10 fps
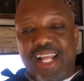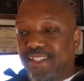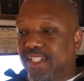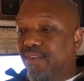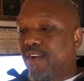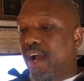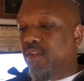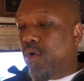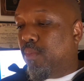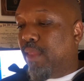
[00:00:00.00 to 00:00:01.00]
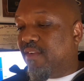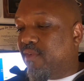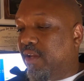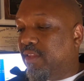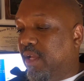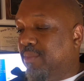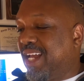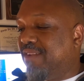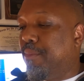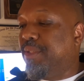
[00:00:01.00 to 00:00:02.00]
and signified the whole Black Friday thing. It
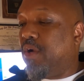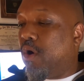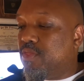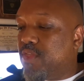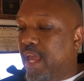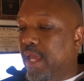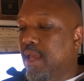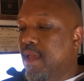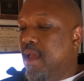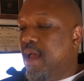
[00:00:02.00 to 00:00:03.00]
was kind of a bizarre thing,